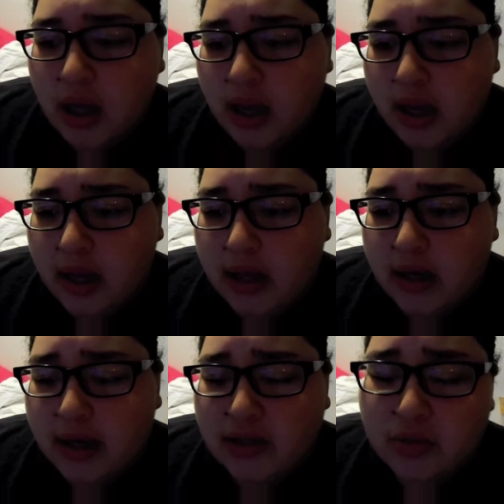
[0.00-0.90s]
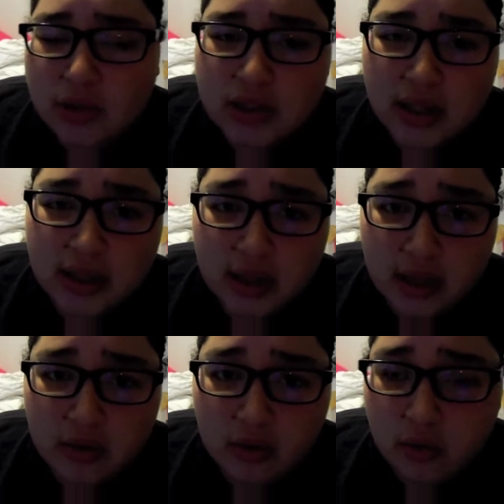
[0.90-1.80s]
and I just want to say
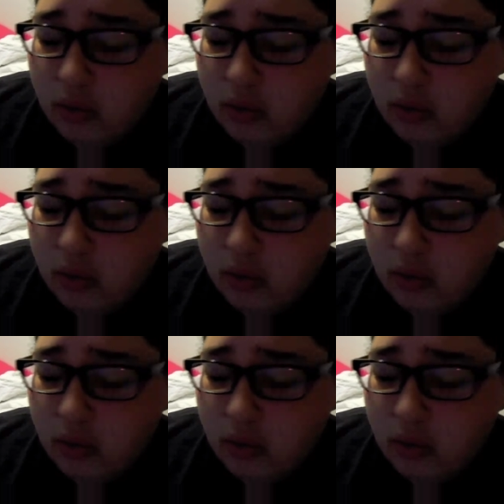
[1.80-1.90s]
thank you